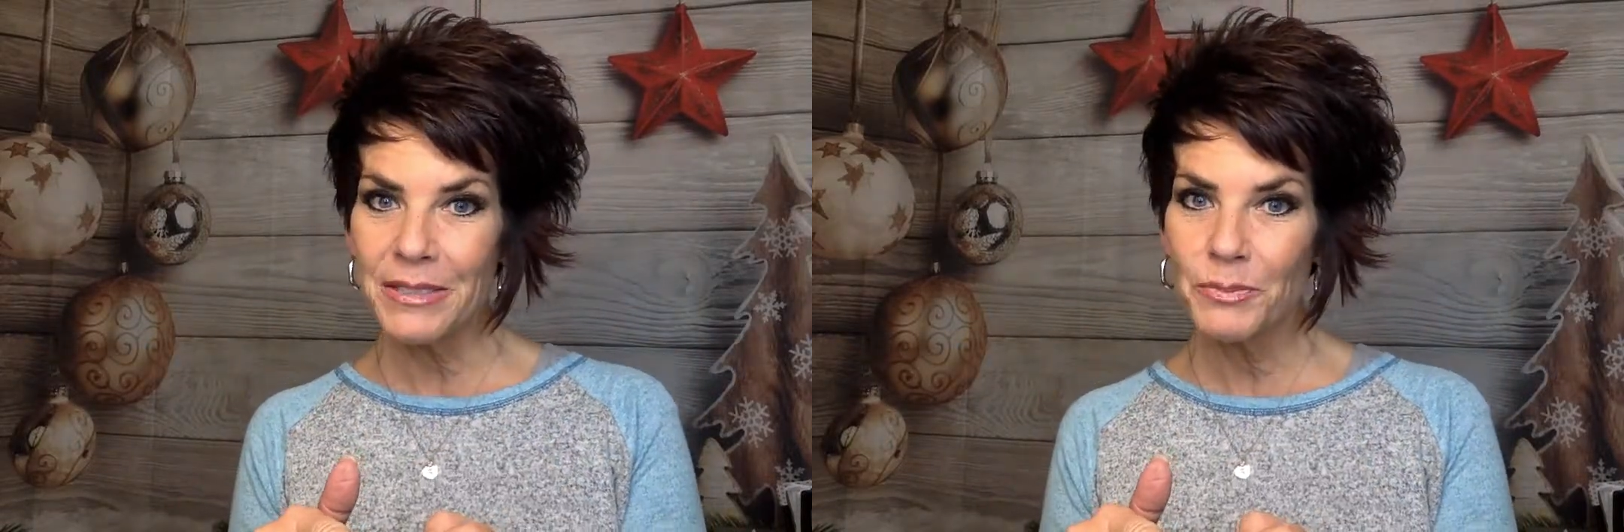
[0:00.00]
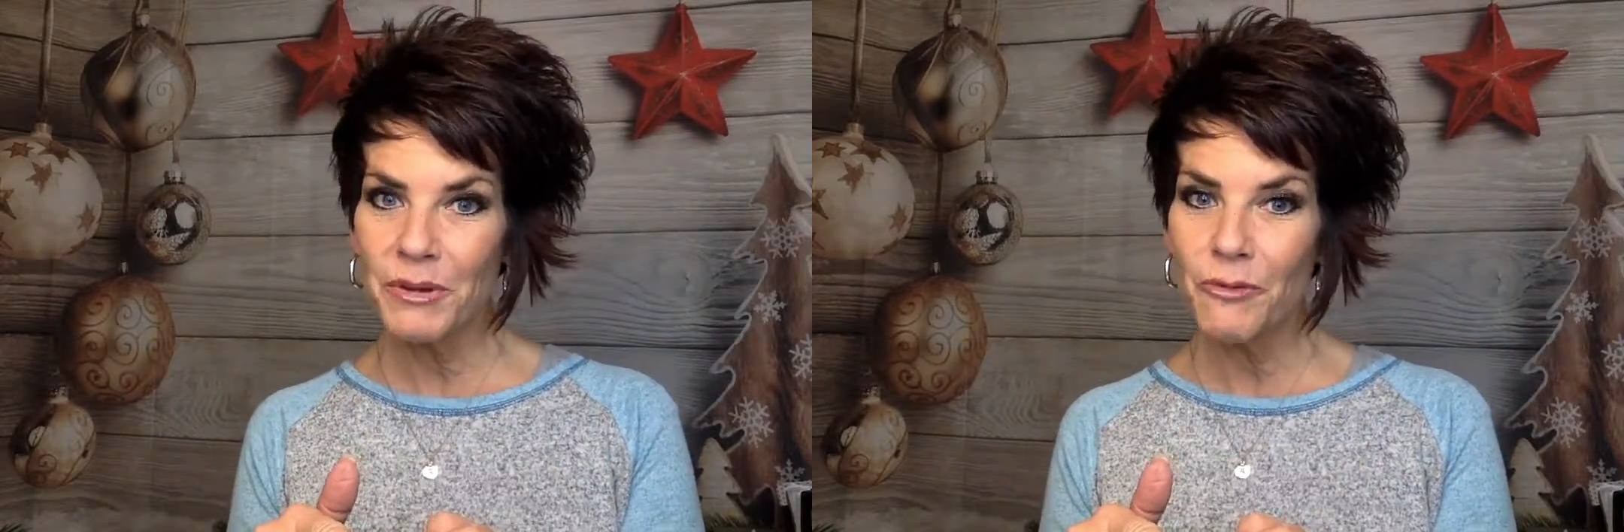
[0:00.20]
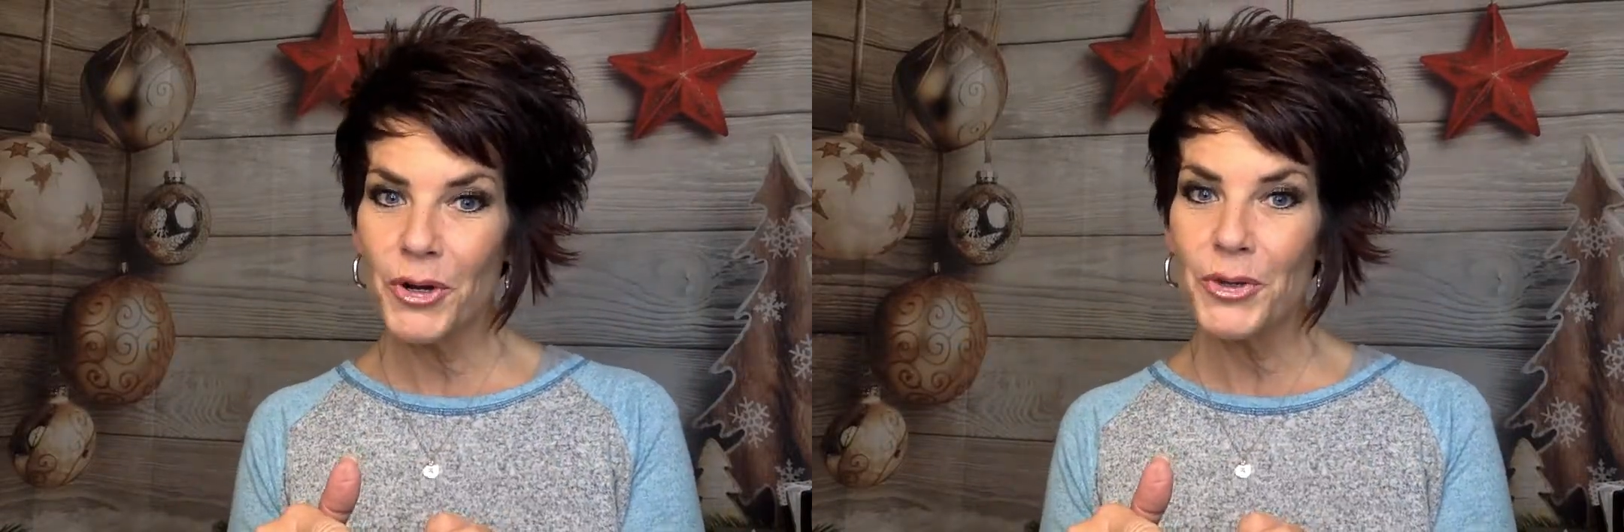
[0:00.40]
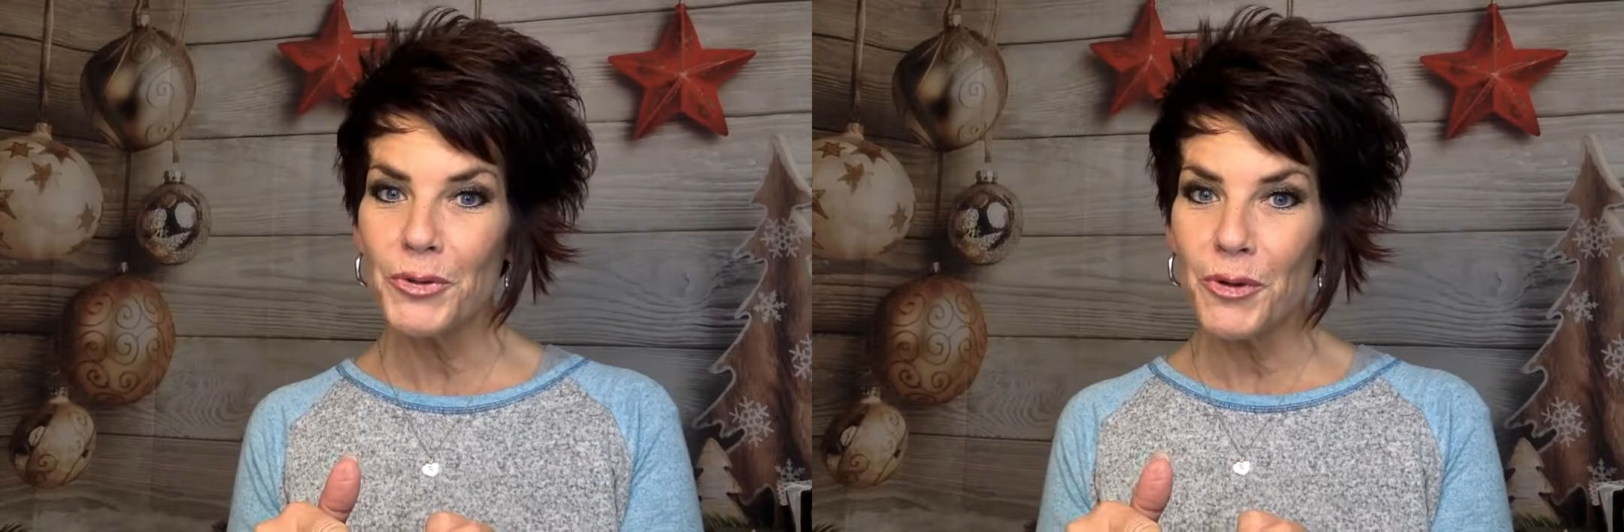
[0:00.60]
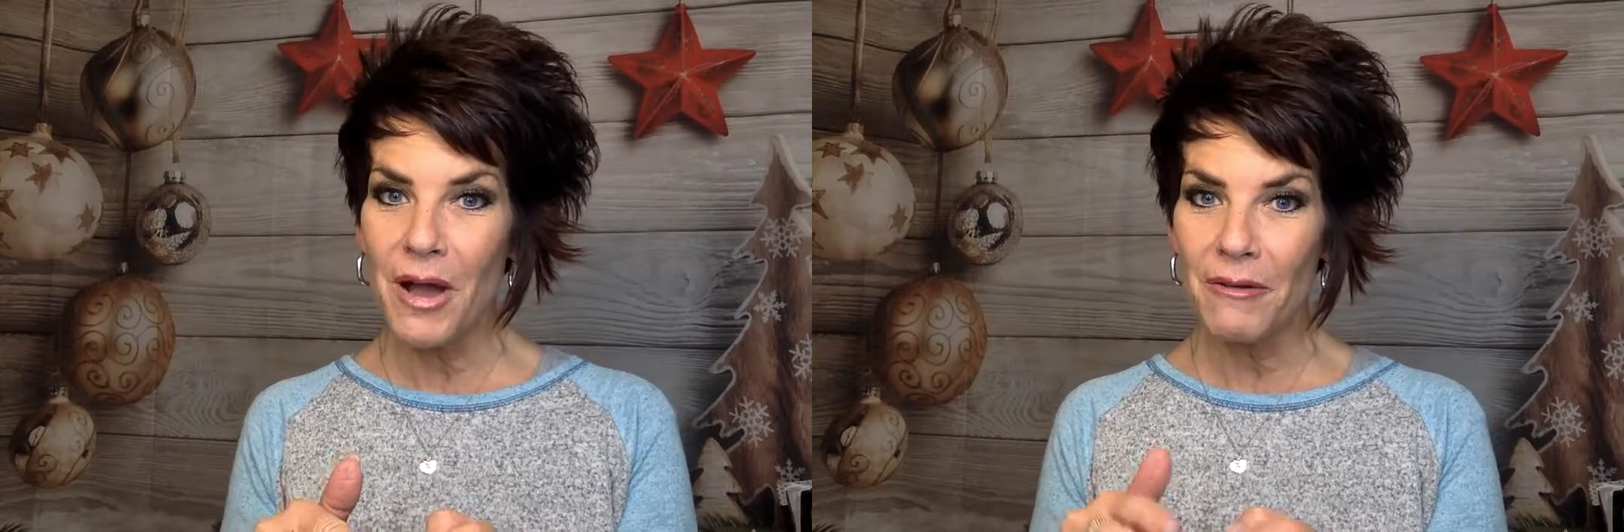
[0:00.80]
before, you
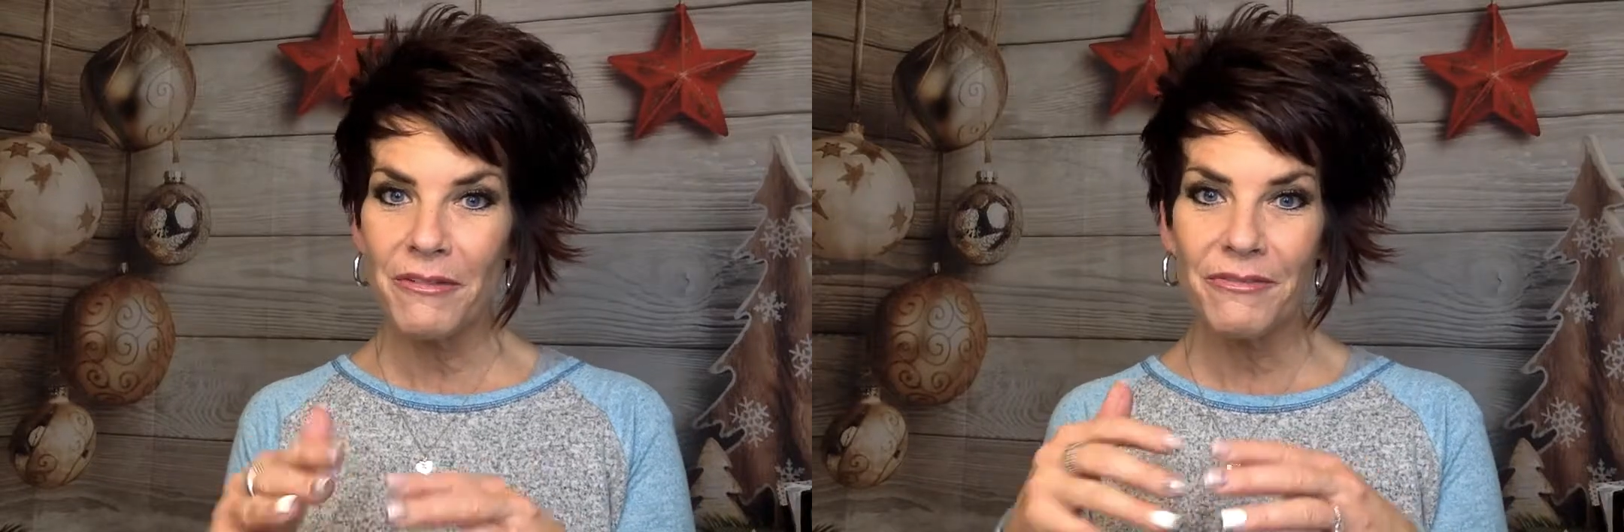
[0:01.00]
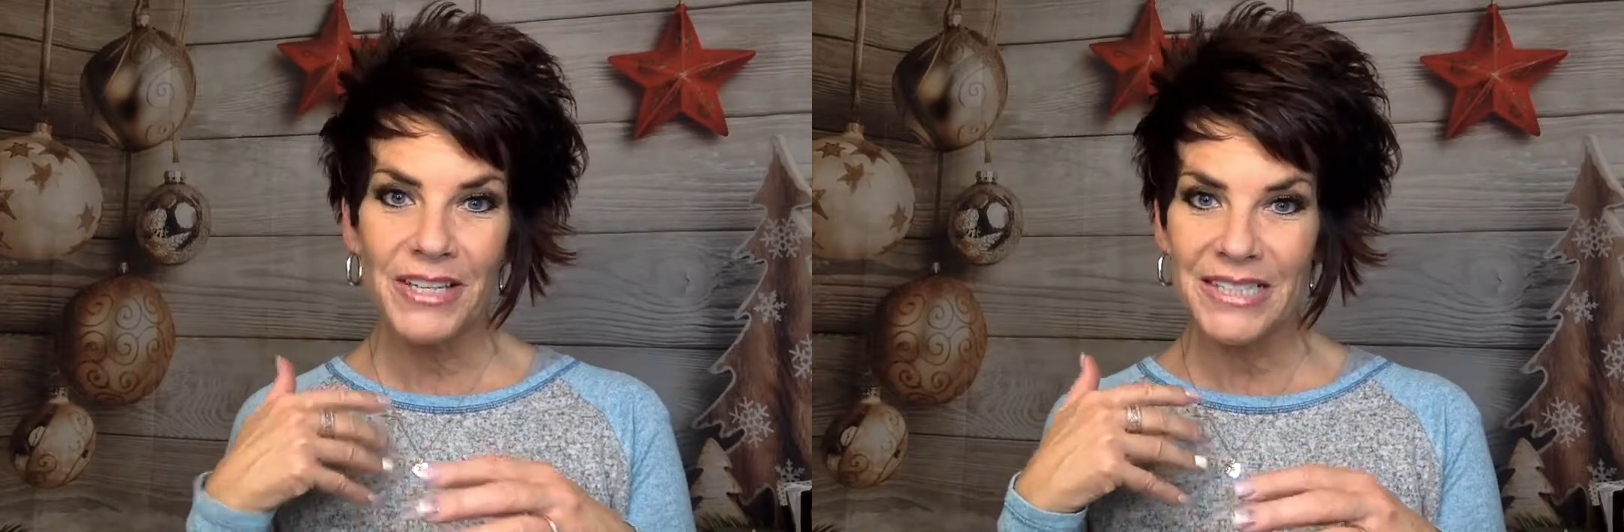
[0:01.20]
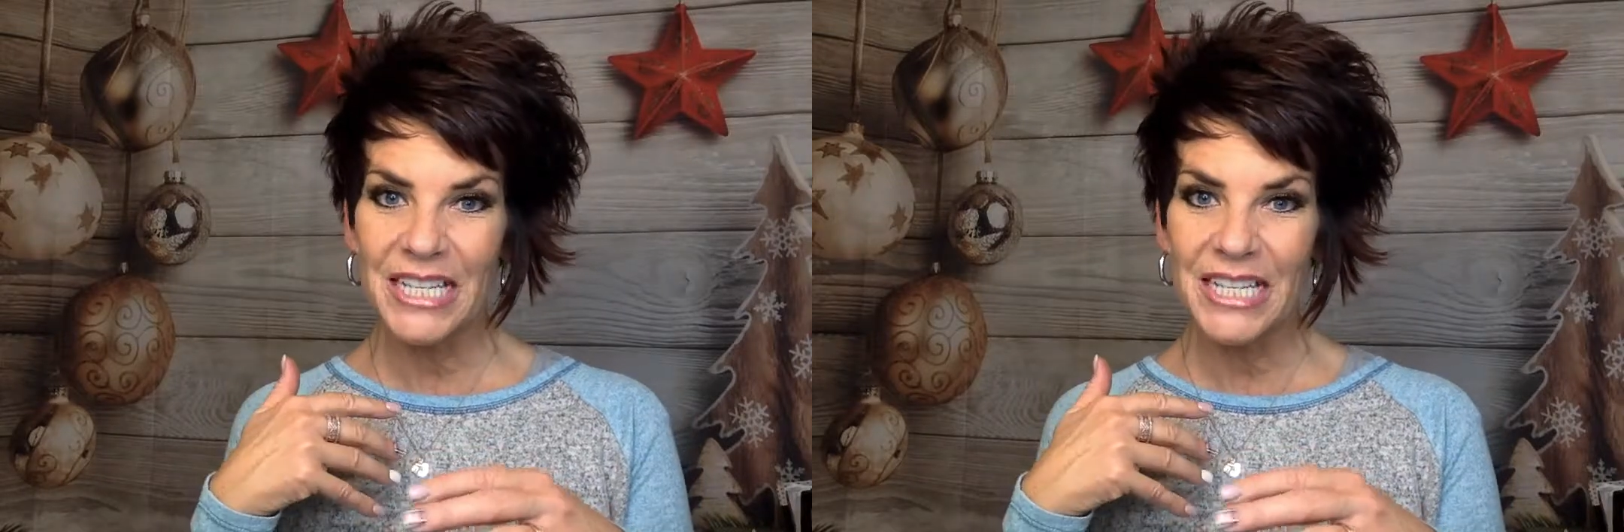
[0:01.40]
know how it feels.